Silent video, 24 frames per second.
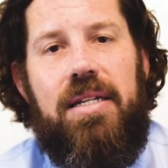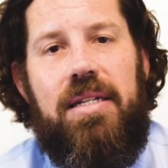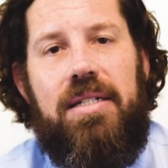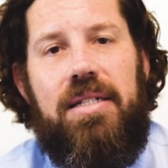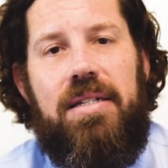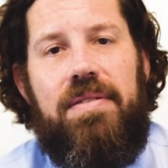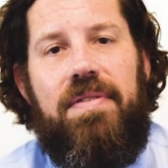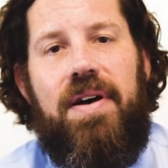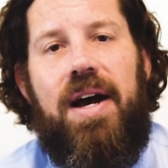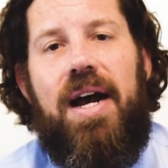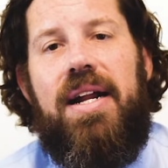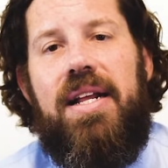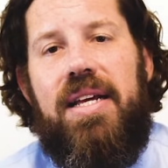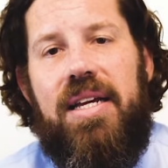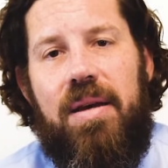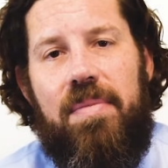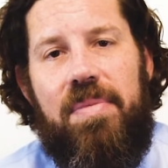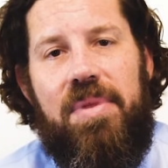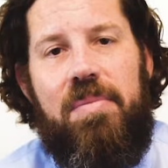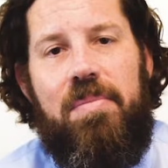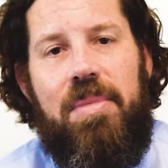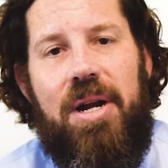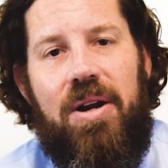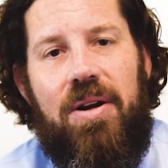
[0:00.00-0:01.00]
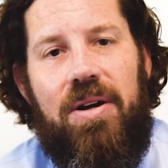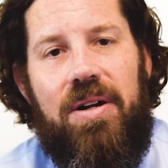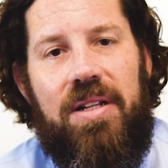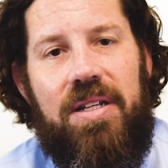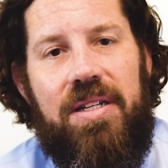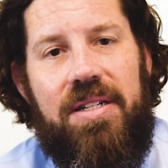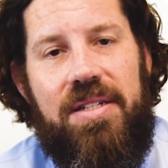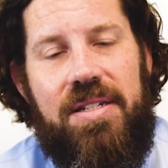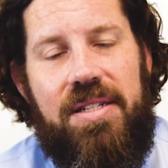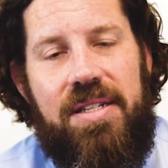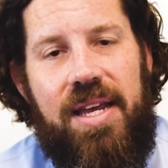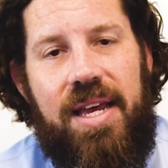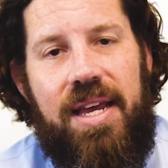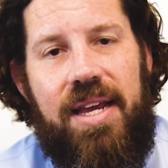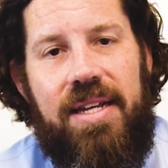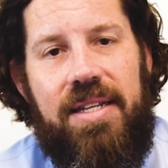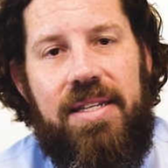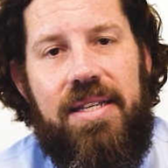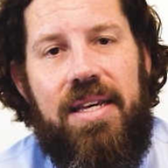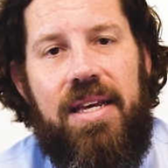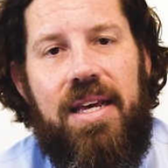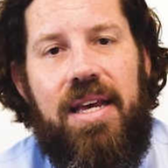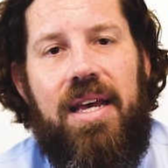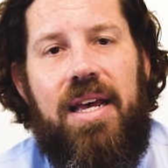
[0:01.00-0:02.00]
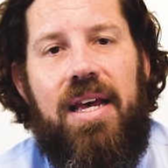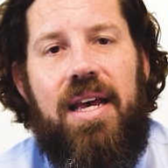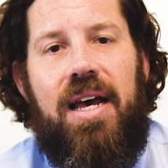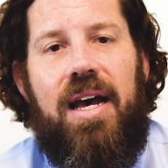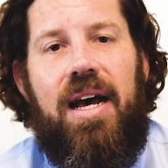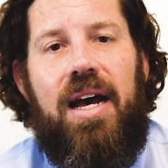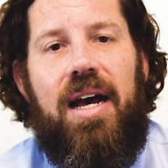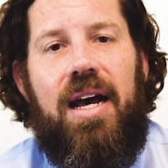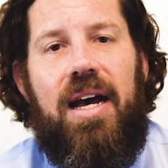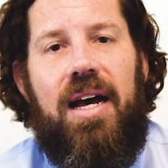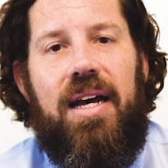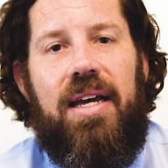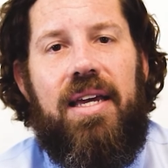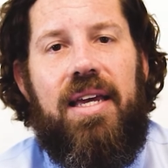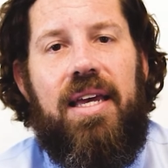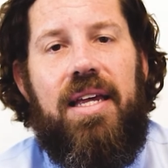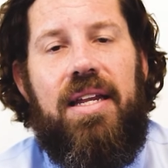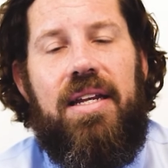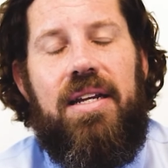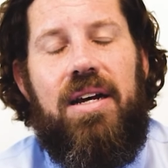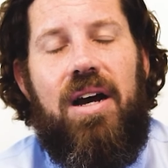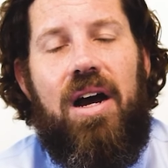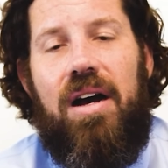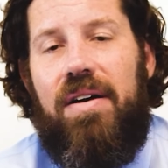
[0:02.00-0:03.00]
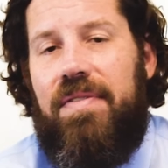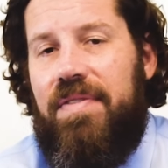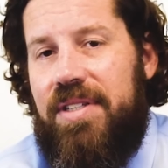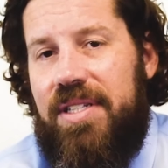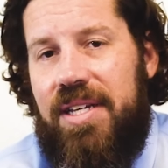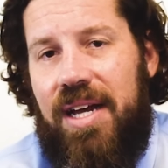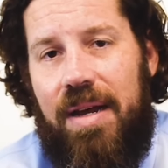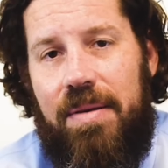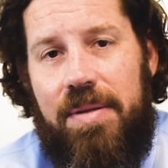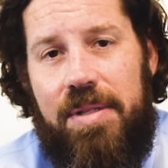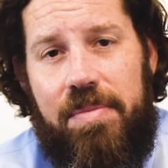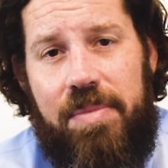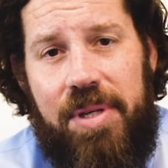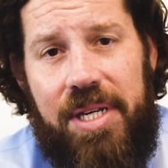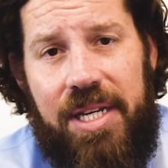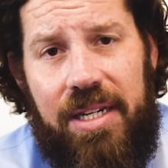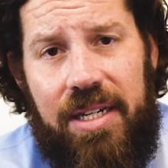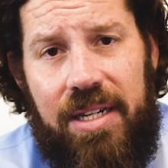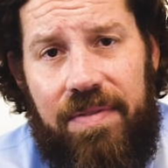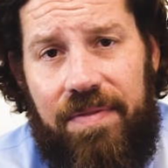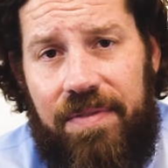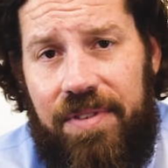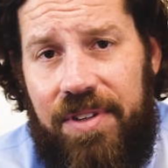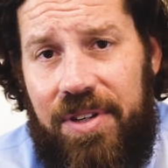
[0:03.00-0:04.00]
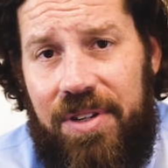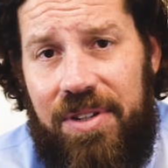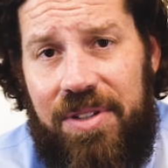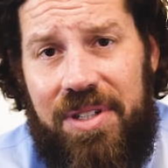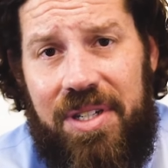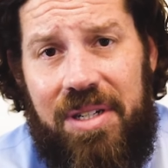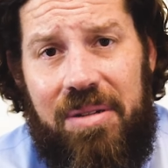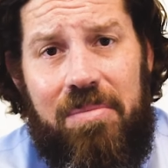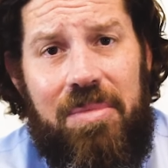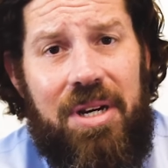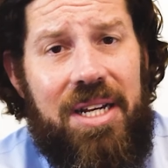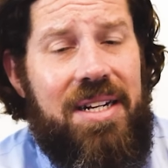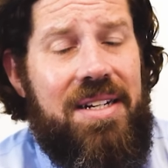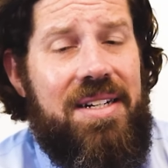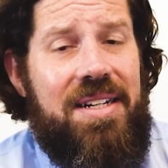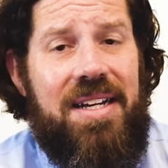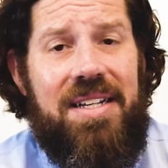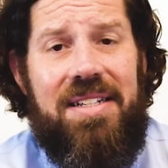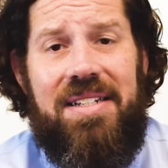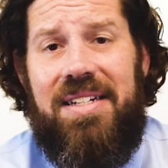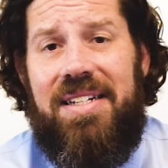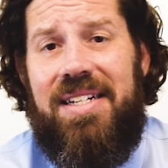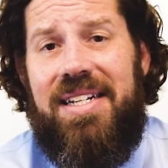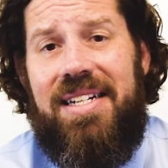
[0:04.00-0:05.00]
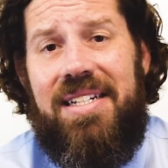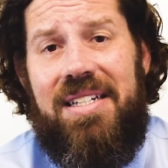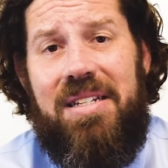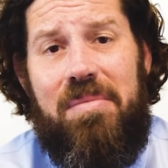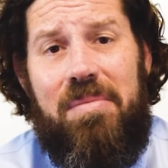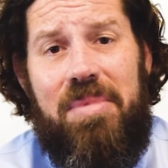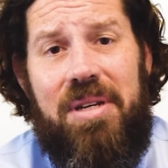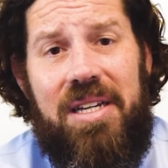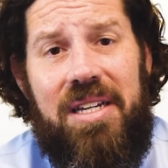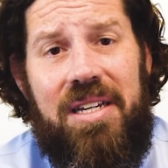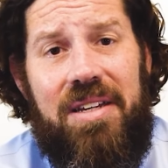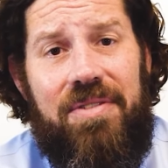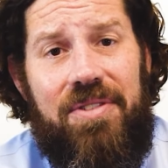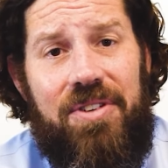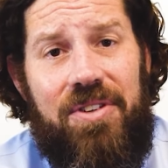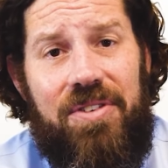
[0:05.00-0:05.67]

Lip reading: dividing up the marital estate can oftentimes be confusing, but it doesn't need to be. If